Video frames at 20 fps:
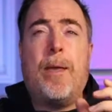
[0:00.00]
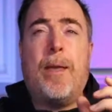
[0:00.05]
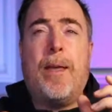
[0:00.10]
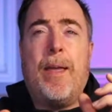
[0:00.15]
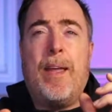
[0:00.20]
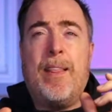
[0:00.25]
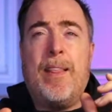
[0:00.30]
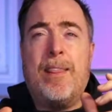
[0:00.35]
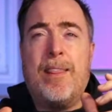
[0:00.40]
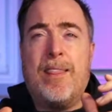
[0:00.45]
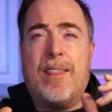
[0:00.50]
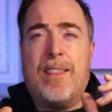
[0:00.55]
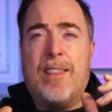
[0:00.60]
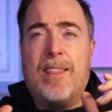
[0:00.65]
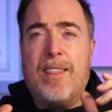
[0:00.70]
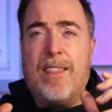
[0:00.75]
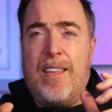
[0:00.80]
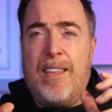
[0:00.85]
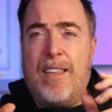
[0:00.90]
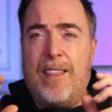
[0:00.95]
in
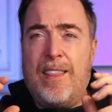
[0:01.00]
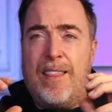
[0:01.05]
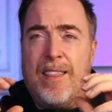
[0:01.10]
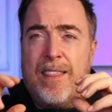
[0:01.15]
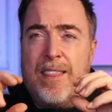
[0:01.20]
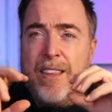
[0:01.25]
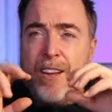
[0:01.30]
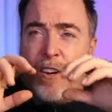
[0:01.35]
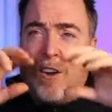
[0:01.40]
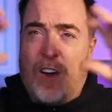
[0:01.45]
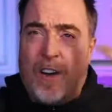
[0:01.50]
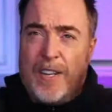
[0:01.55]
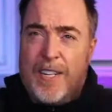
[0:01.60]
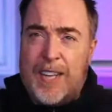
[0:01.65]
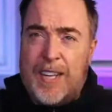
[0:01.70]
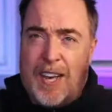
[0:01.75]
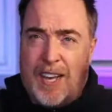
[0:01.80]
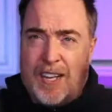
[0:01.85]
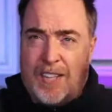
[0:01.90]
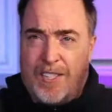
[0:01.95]
the
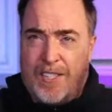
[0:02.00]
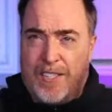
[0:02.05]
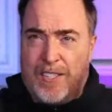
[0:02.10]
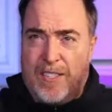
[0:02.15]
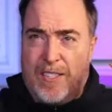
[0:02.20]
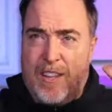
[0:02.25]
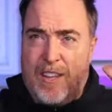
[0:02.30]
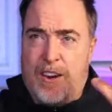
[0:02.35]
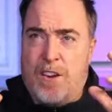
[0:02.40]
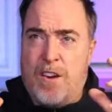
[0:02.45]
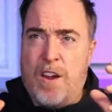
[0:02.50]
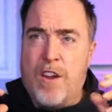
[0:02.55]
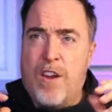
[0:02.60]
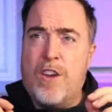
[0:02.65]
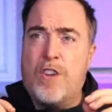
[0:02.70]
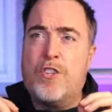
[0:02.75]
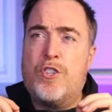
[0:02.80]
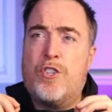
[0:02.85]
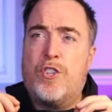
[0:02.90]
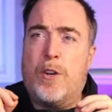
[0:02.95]
context there
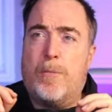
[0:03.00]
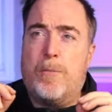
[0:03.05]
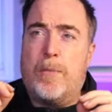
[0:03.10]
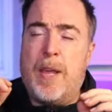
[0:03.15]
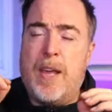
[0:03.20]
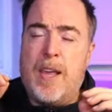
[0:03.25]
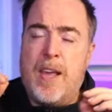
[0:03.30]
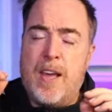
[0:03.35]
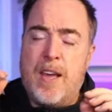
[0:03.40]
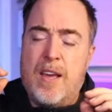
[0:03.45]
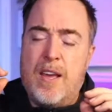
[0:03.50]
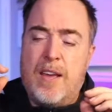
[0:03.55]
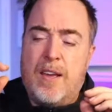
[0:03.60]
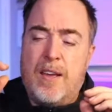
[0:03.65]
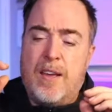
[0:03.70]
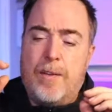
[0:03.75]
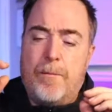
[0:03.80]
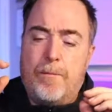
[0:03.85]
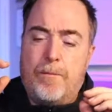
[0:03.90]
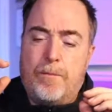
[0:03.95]
should be
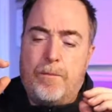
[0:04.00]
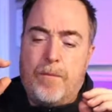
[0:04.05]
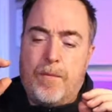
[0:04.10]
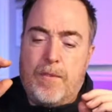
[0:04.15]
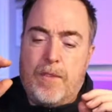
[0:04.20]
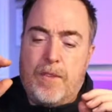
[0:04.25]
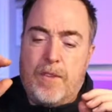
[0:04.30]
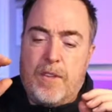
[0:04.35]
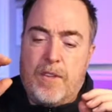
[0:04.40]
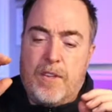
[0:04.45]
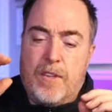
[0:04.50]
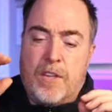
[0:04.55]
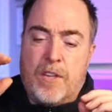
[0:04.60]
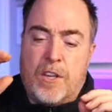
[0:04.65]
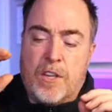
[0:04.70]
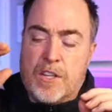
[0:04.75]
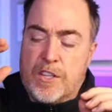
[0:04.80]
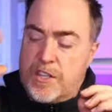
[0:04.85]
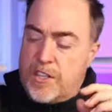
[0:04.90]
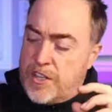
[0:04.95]

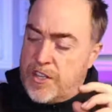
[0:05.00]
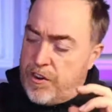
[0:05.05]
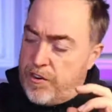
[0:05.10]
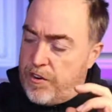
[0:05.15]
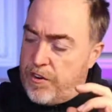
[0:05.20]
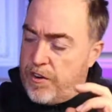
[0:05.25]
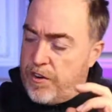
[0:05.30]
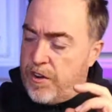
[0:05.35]
considered